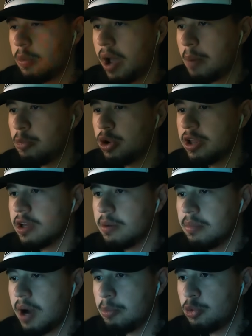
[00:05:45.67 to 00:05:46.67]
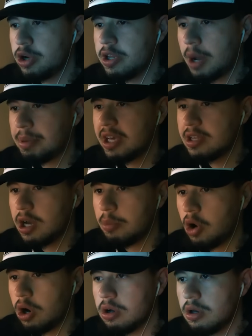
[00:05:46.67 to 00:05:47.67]
Wait, I'm ruining them. I'm ruining them. I'm killing them
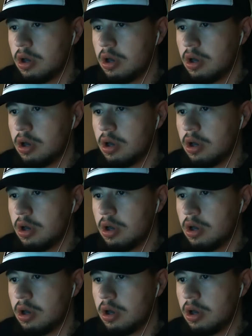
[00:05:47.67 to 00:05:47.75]
all.